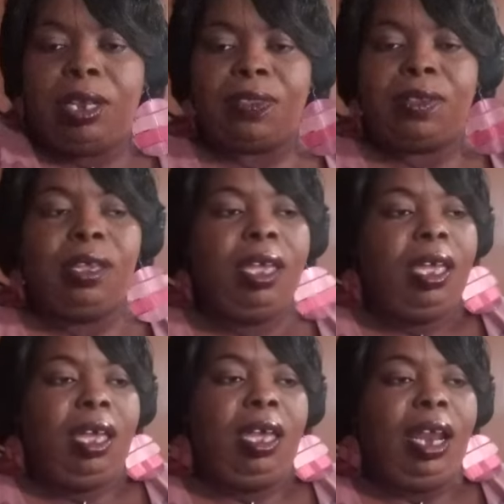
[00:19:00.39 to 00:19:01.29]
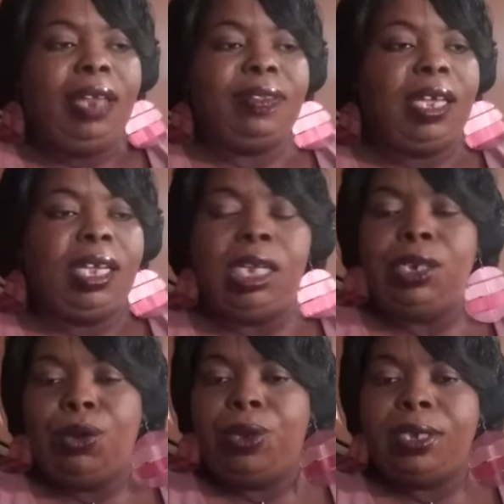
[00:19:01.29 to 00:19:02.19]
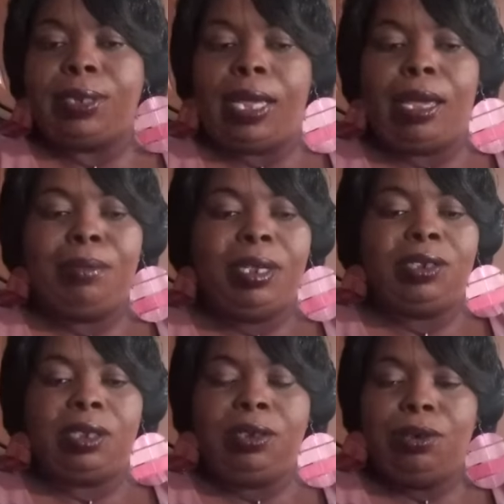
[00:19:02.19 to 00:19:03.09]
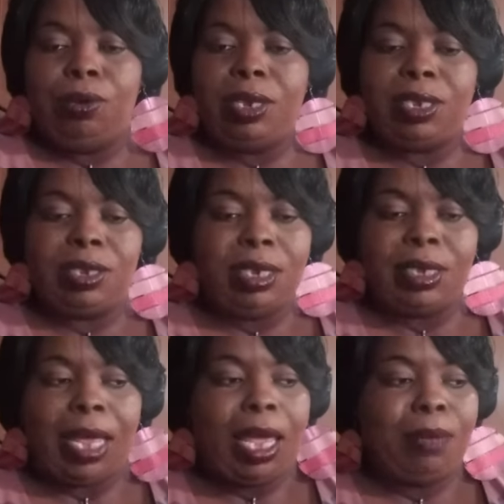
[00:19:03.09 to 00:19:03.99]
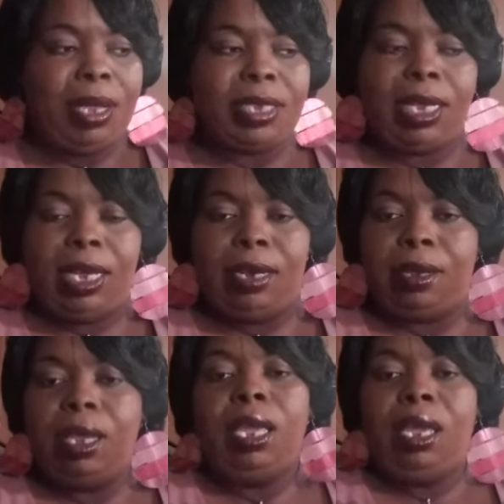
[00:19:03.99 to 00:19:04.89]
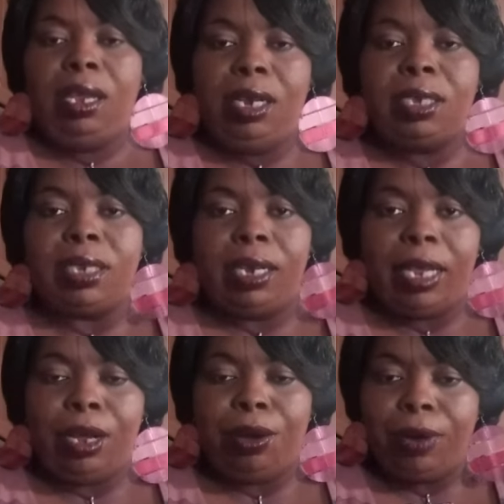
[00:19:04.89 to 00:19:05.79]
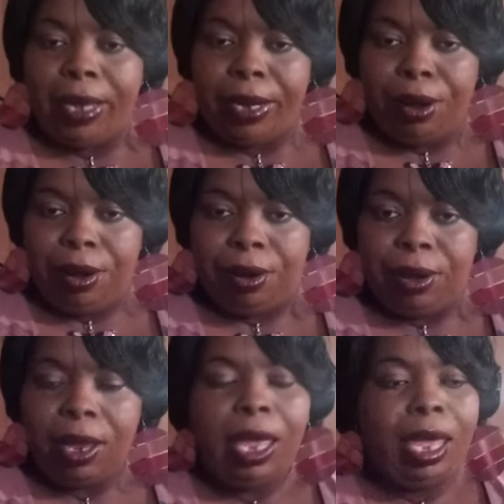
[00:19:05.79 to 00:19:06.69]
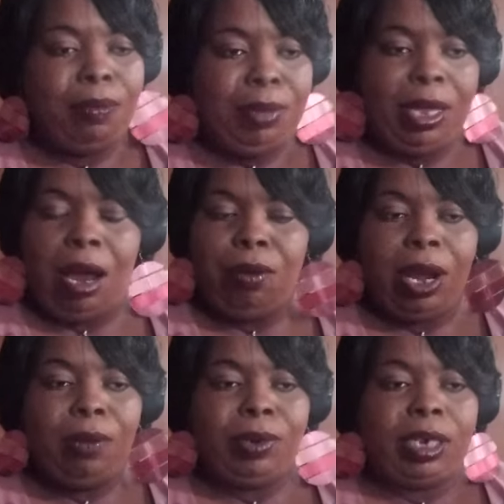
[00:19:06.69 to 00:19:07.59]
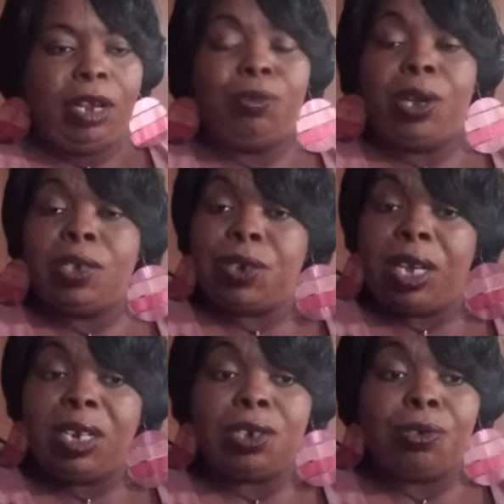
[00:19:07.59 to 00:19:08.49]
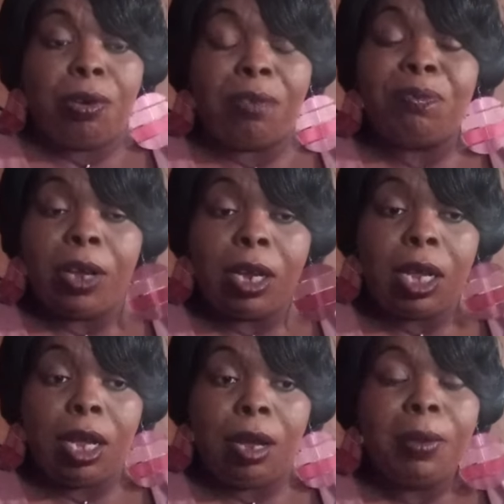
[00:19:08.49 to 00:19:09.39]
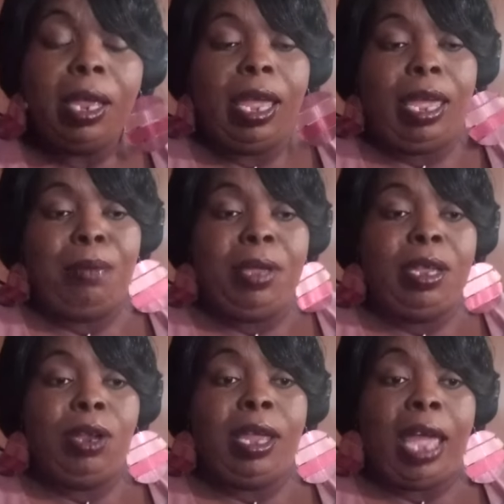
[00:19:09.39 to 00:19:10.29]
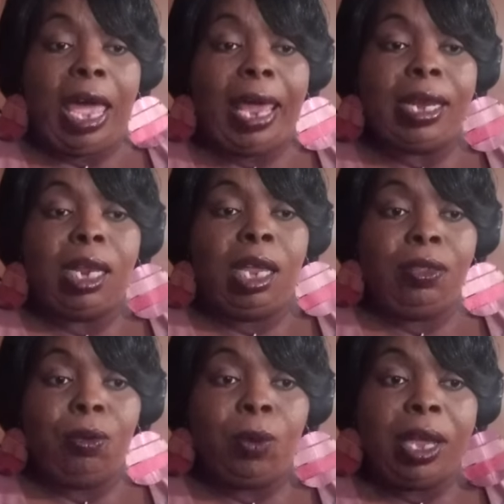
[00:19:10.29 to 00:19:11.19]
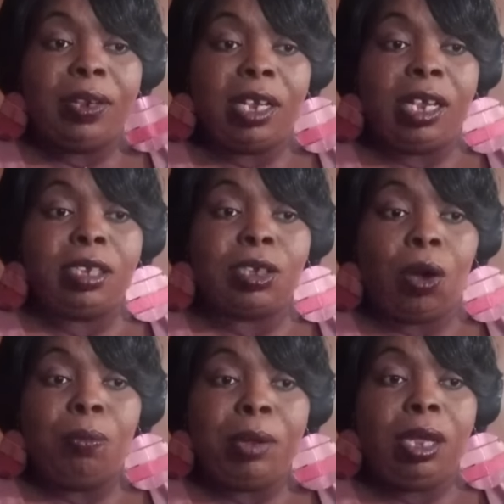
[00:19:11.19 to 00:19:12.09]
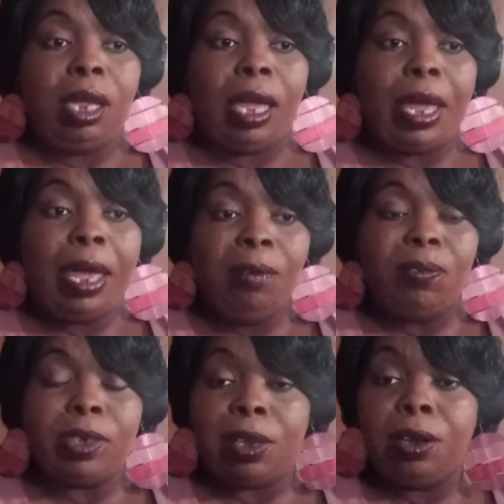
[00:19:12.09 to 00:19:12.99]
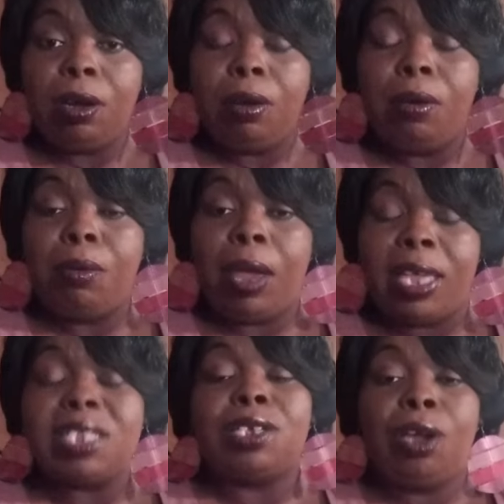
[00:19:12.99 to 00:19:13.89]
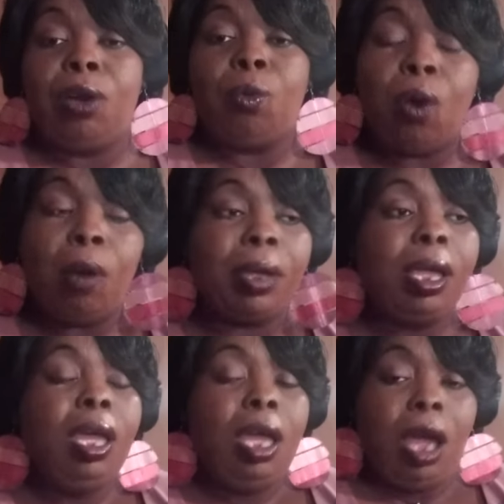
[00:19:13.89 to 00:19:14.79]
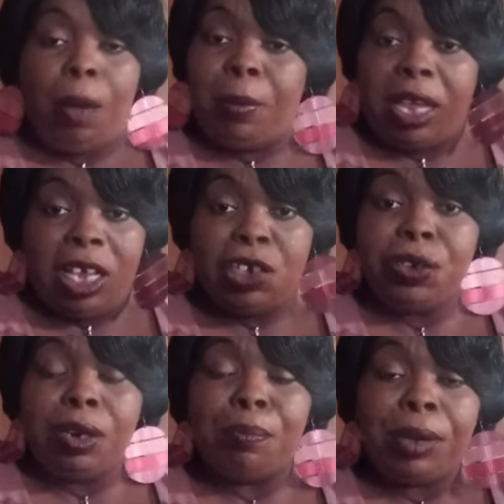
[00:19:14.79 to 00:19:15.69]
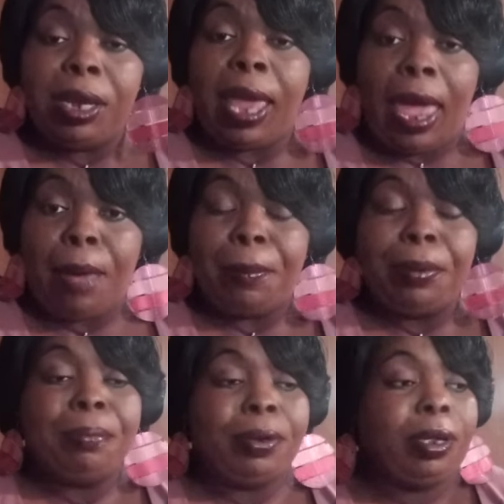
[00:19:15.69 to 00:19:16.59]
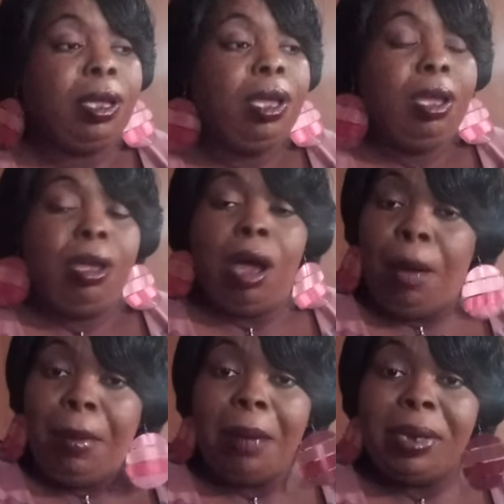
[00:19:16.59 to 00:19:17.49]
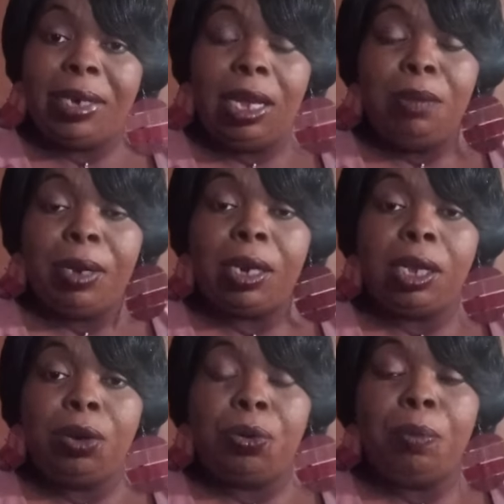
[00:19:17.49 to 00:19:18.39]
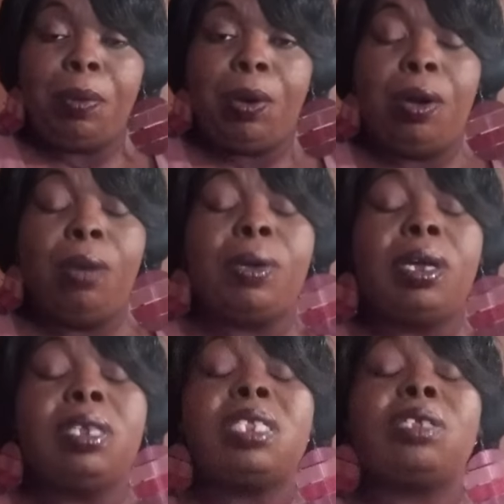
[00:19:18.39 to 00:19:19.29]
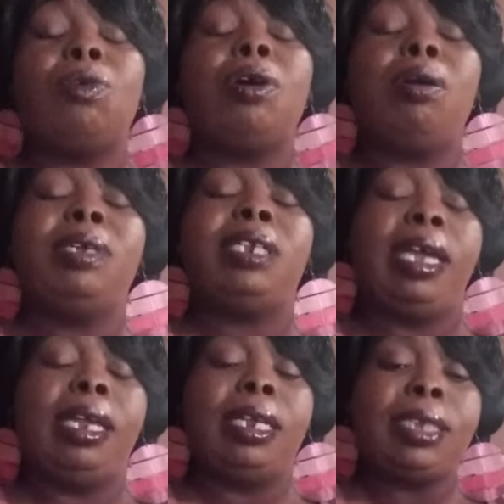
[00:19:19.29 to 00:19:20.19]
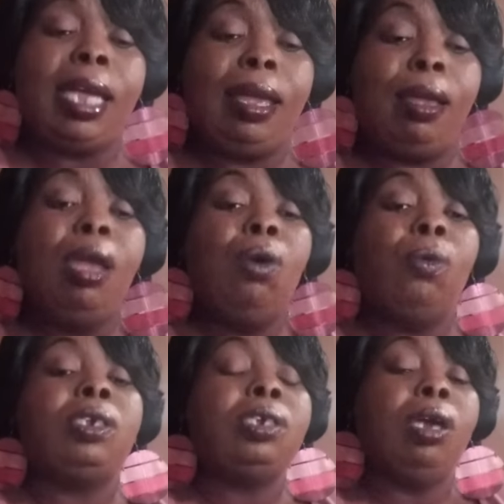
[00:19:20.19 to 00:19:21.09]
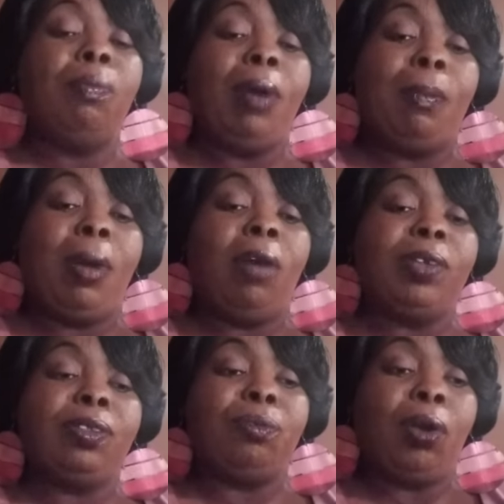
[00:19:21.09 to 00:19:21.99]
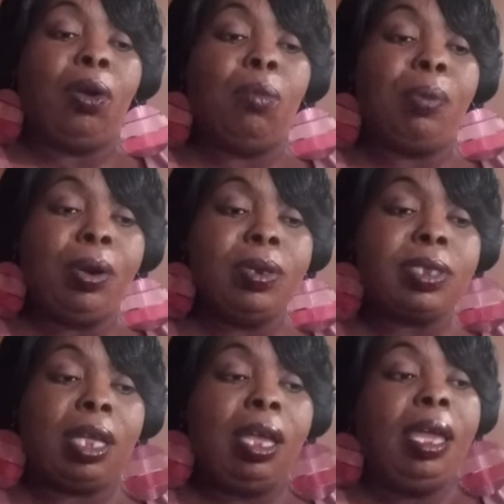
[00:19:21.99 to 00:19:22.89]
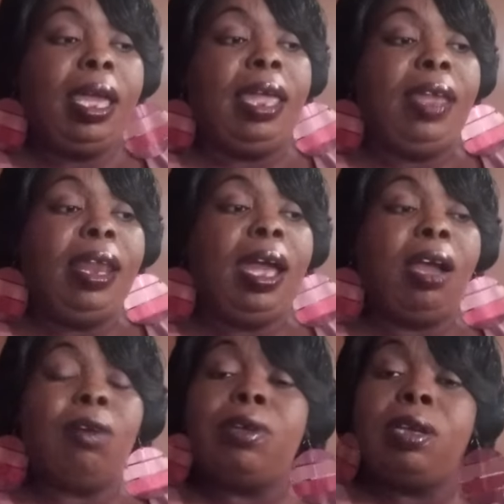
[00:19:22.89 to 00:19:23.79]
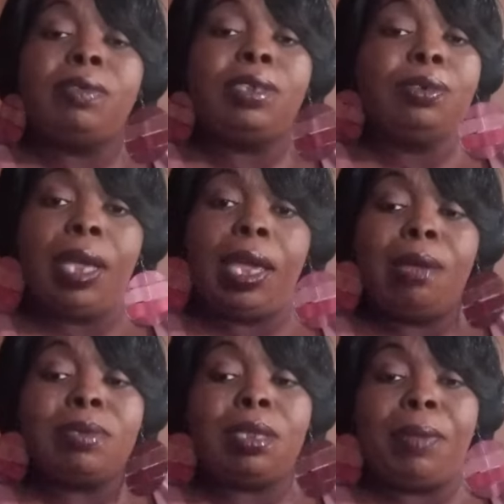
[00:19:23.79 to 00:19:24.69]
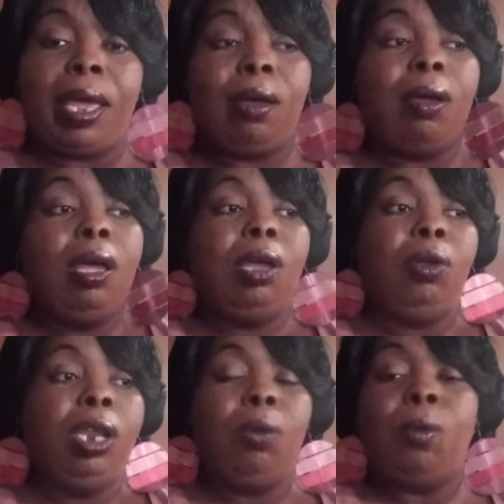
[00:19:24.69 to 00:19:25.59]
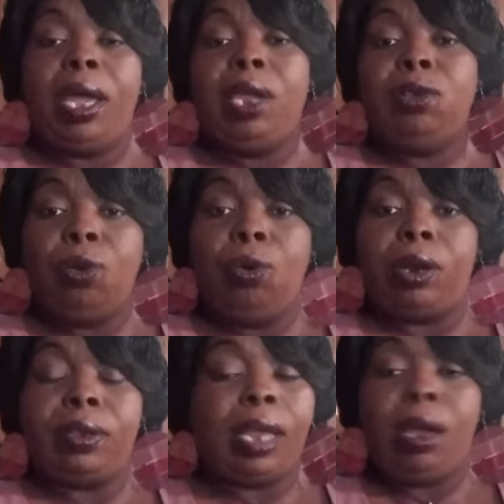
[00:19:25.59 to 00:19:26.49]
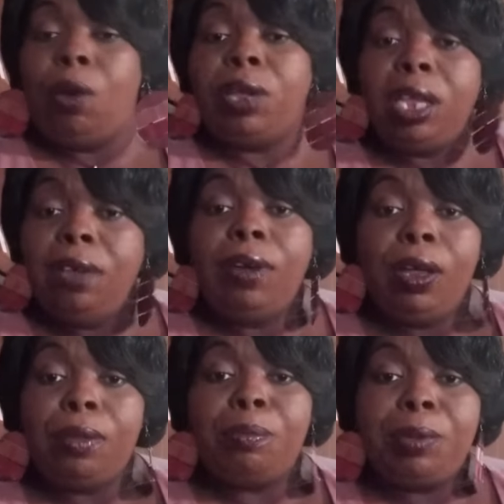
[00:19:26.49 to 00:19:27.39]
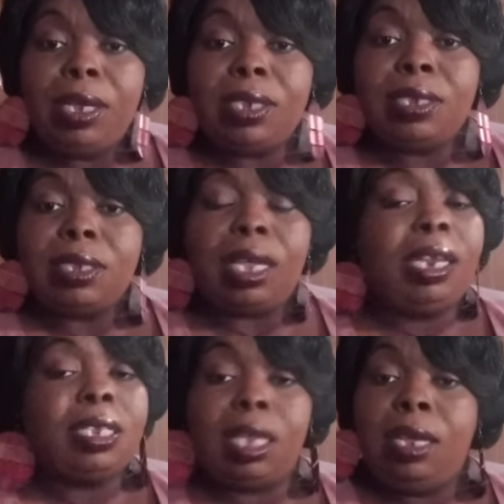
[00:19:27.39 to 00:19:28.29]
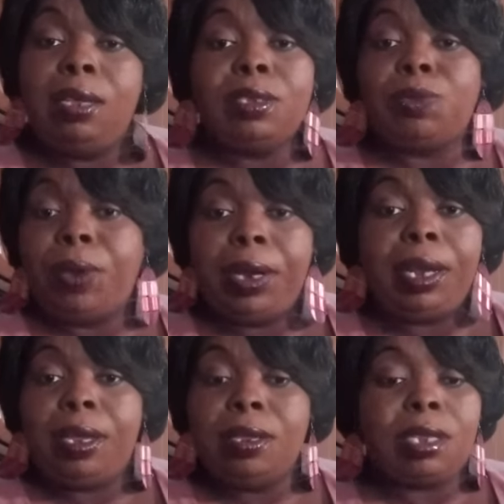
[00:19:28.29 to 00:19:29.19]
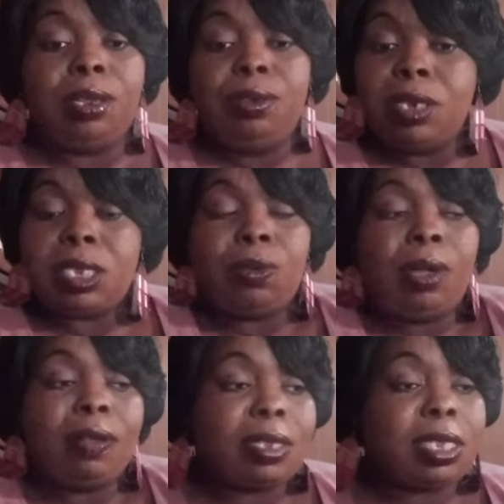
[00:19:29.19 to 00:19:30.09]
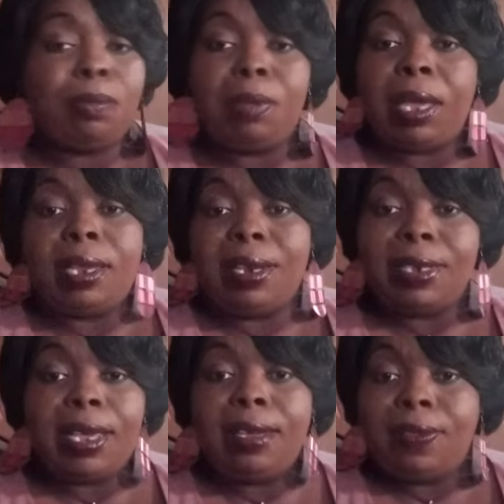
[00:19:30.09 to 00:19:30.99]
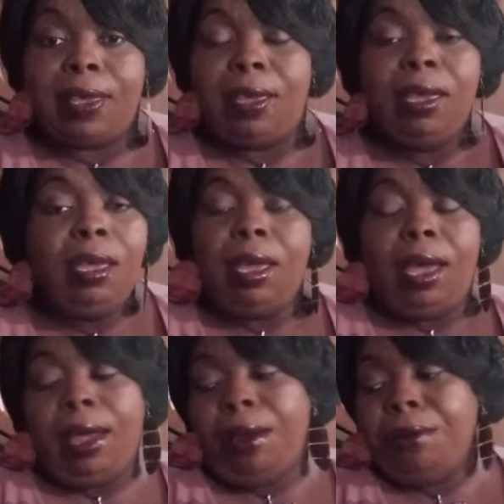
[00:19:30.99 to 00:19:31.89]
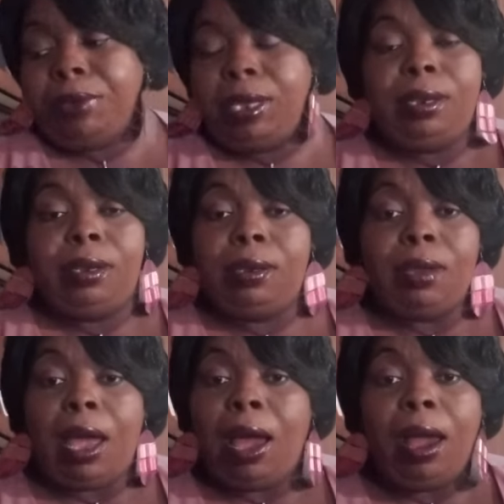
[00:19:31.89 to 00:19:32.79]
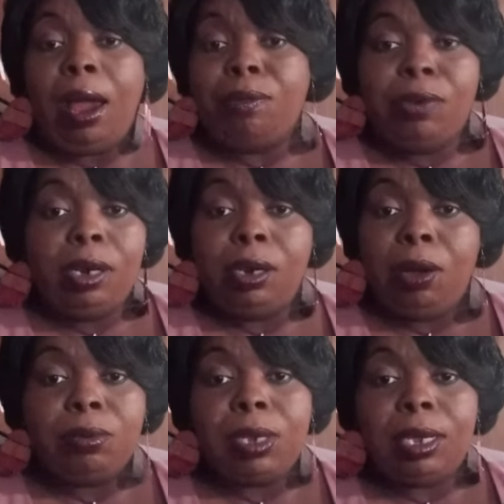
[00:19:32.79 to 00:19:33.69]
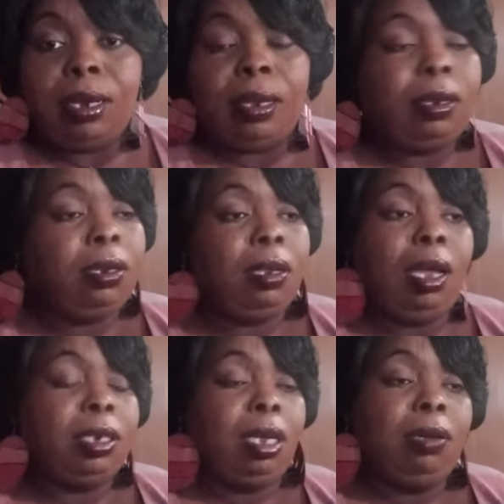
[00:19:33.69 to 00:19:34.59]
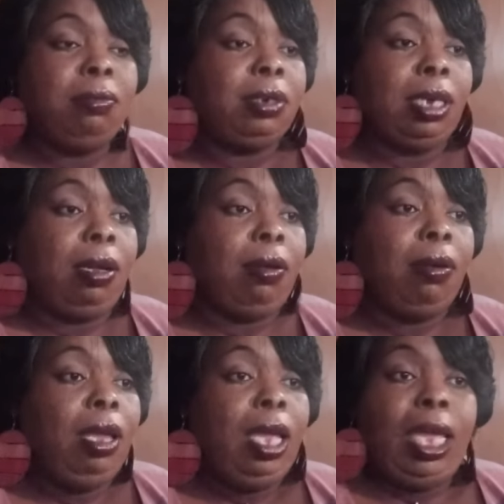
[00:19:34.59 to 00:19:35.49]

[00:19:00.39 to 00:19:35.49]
nothing, and I think he know his time has, you know, his his time has ended. He needs to let go, let God, and be all right with that. Reggie, they need to grow the fuck up and be guided in the way that's gonna be helpful to her as a young woman. I mean, it should have been happened, but her mom and daddy better get a grip on her because it's gonna come a day and a time where she gonna pop off at the wrong person and they're not gonna give two damns about Lil Wayne's daughter. They gonna give her the business and it's is what it is and you just gonna have to sit back and take that. I don't get it. I, I really don't get it. I don't, y'all.